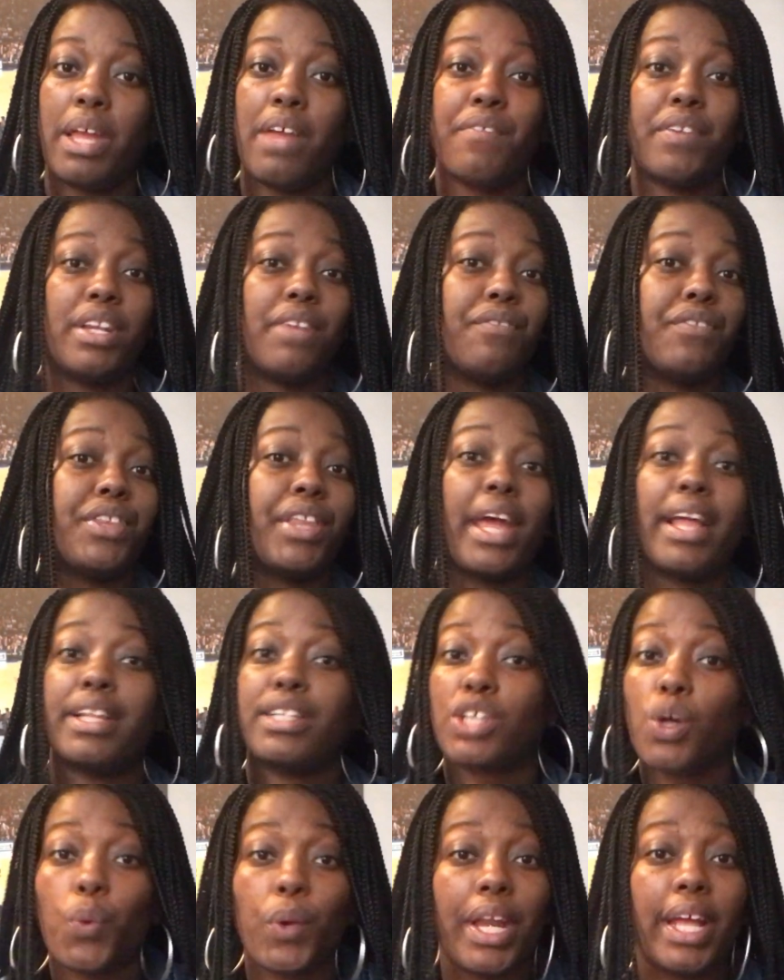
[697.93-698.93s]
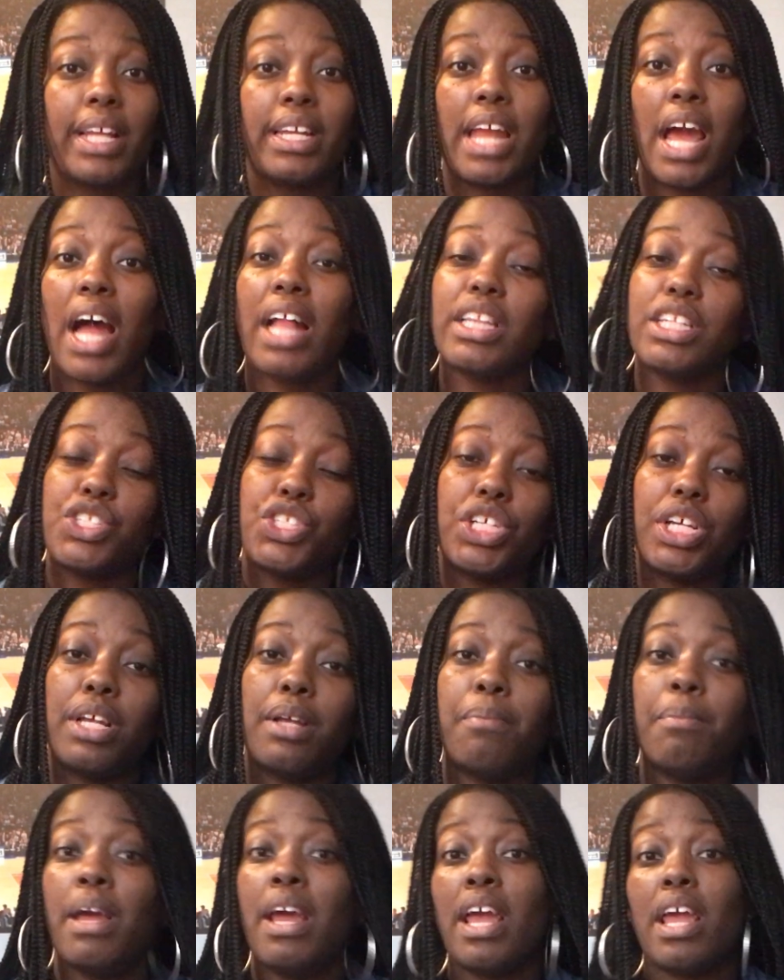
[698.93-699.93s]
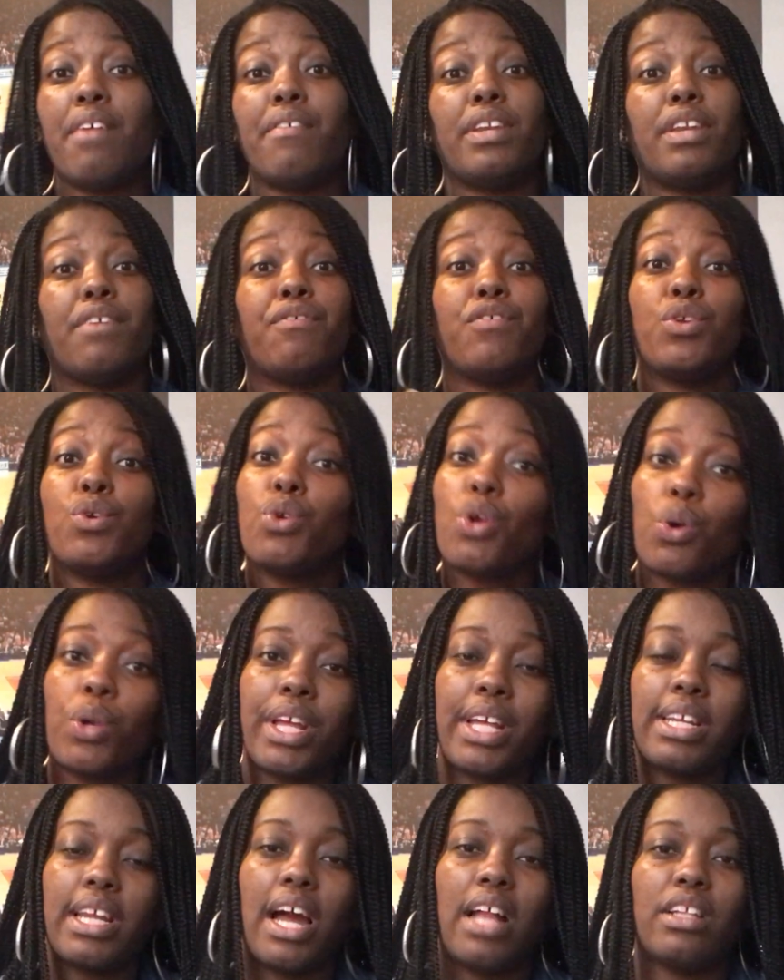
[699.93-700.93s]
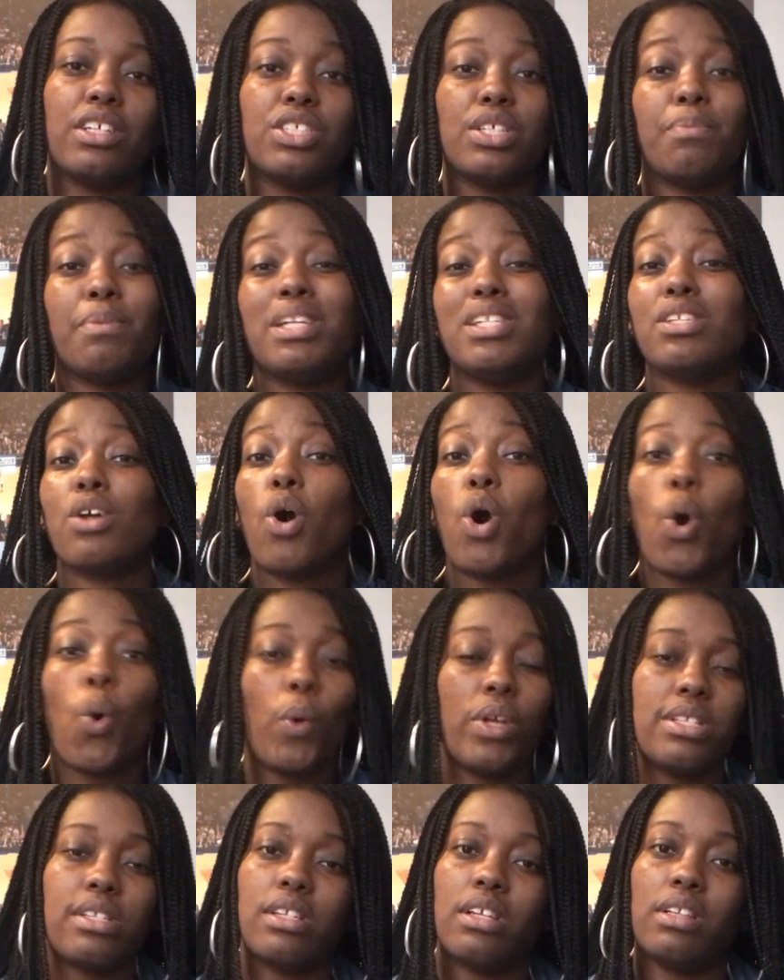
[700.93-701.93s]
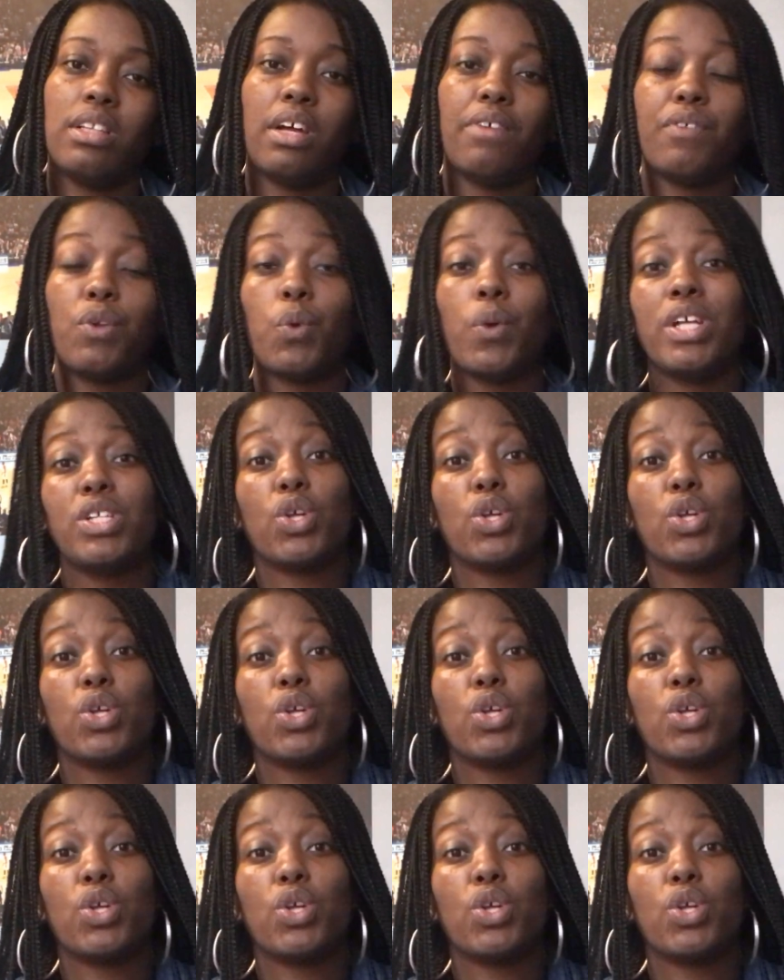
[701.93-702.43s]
Even if they don't acknowledge him, even if you don't acknowledge him, he's always going to love you.